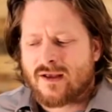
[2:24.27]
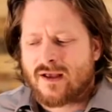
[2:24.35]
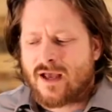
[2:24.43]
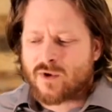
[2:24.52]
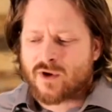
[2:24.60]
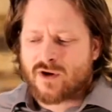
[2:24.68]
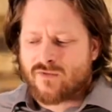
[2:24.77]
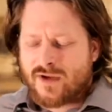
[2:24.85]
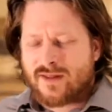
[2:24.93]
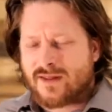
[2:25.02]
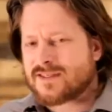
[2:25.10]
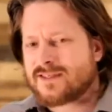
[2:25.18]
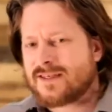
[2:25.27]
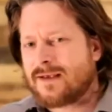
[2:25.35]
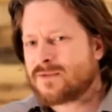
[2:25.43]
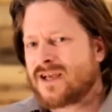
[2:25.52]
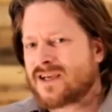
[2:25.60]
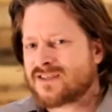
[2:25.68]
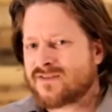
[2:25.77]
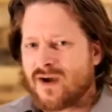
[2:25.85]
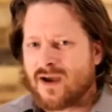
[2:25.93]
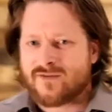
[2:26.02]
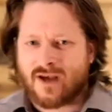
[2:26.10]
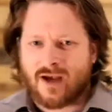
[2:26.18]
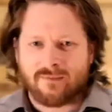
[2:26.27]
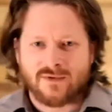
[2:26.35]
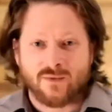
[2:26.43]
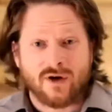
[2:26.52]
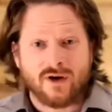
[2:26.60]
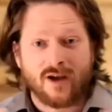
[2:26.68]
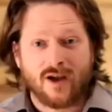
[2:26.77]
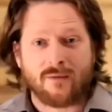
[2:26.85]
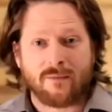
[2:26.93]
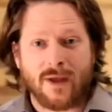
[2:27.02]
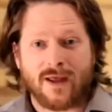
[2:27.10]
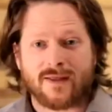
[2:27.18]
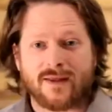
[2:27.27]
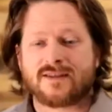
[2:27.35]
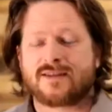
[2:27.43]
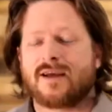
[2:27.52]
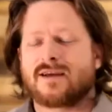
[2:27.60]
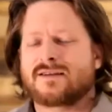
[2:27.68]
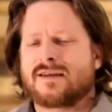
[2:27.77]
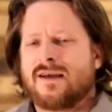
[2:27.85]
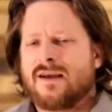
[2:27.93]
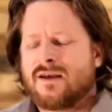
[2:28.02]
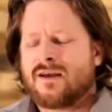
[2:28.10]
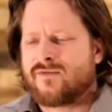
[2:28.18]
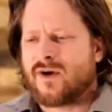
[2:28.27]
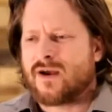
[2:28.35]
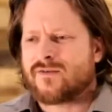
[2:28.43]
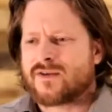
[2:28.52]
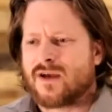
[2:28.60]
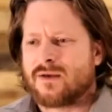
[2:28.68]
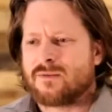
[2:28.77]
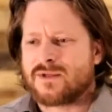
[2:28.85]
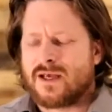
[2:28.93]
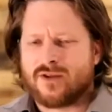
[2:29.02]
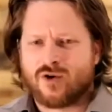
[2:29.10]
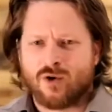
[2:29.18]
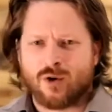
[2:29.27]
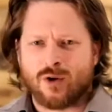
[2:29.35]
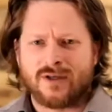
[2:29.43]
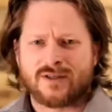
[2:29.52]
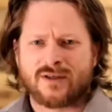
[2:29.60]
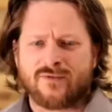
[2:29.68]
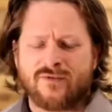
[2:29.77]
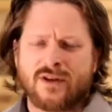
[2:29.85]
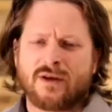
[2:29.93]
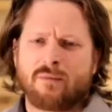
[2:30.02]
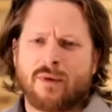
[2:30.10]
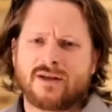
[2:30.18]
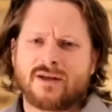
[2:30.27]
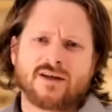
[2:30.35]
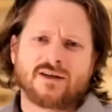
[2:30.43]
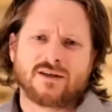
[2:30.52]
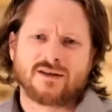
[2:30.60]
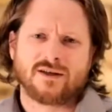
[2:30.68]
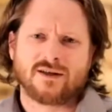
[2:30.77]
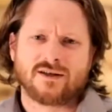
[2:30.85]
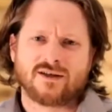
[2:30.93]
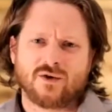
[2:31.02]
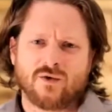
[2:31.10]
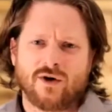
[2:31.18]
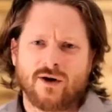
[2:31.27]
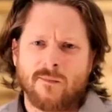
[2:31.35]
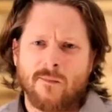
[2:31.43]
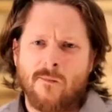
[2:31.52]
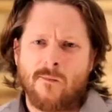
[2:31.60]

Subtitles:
And we're going to read the same text five times. We're going to come at this text five times. And the goal is to really pay attention to this story.